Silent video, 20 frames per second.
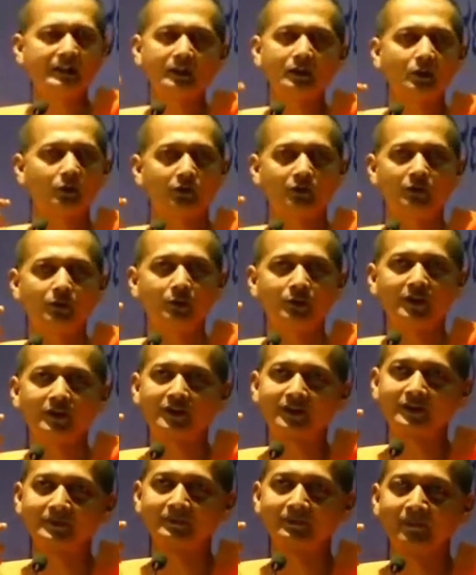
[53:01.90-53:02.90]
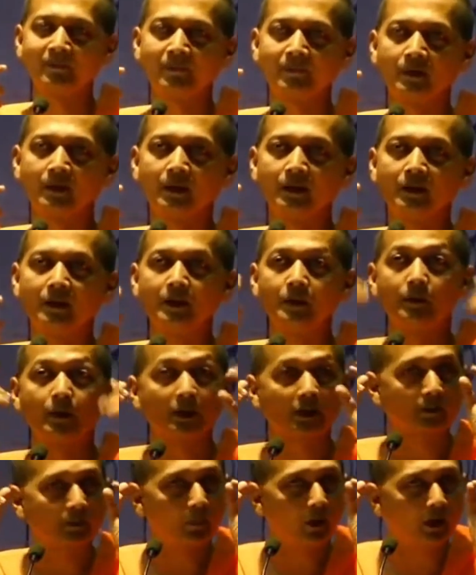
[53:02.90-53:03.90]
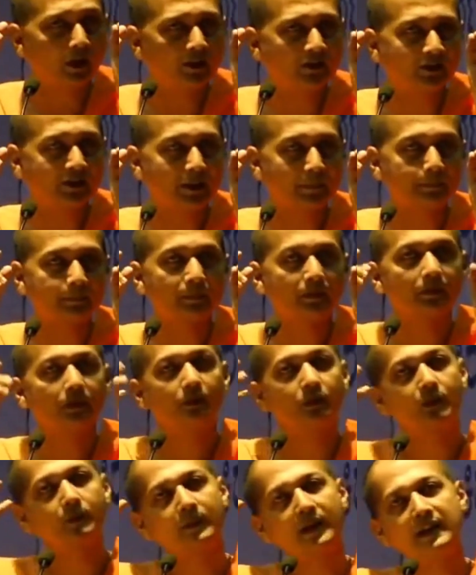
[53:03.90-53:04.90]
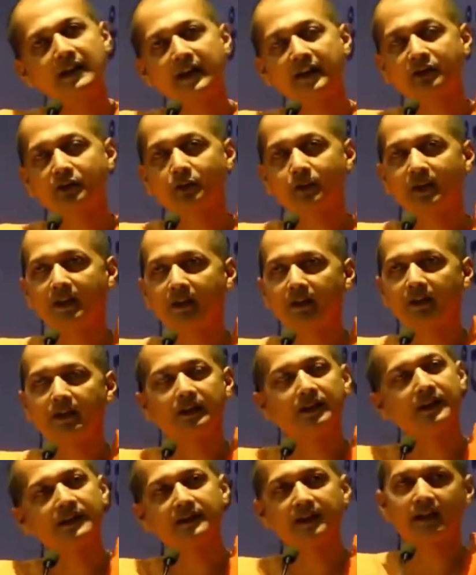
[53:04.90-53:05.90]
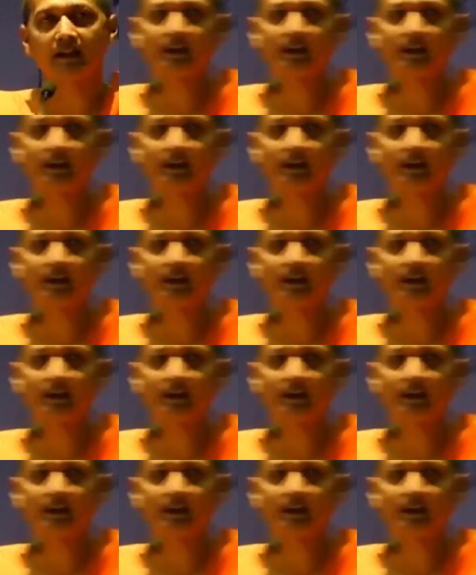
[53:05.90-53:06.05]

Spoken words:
cannot do this. What small step, your mind has to agree. Yes,